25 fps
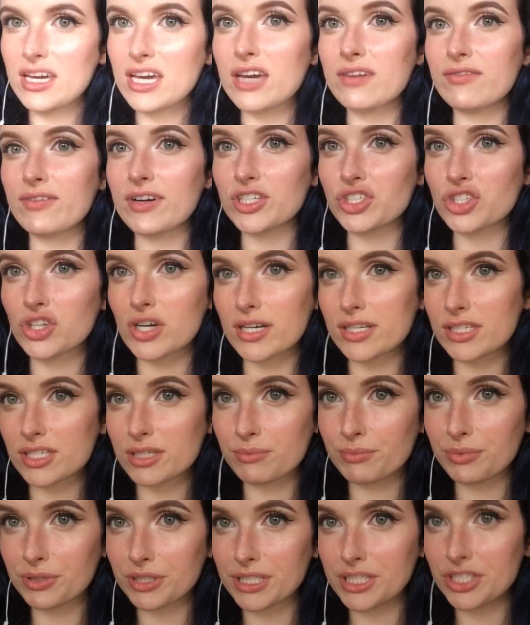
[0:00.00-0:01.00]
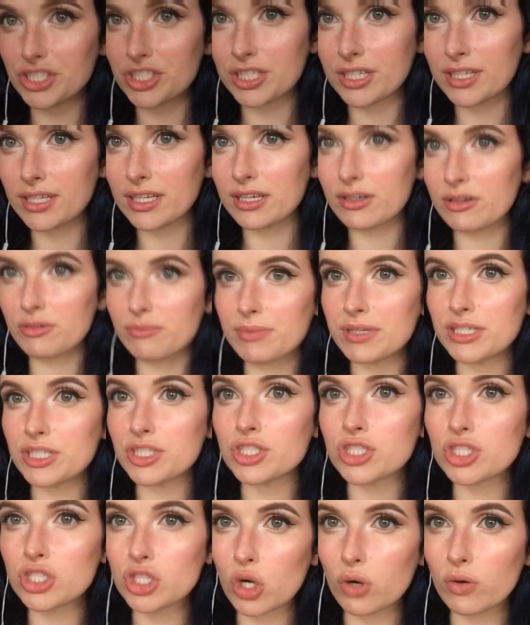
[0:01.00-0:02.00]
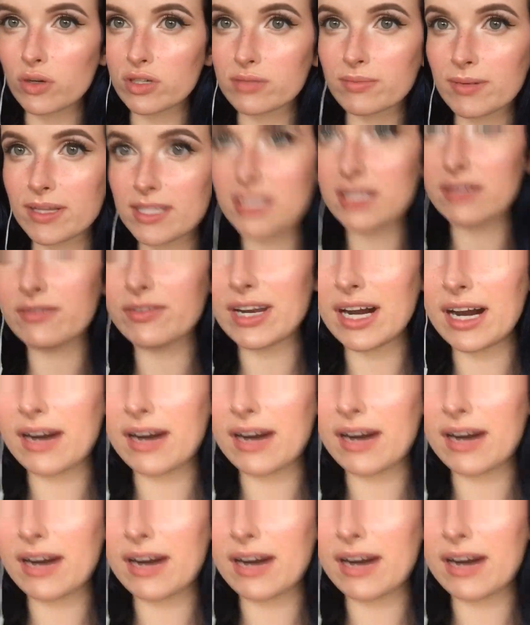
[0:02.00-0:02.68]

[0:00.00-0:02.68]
If I tried to bleach it, it would be so expensive and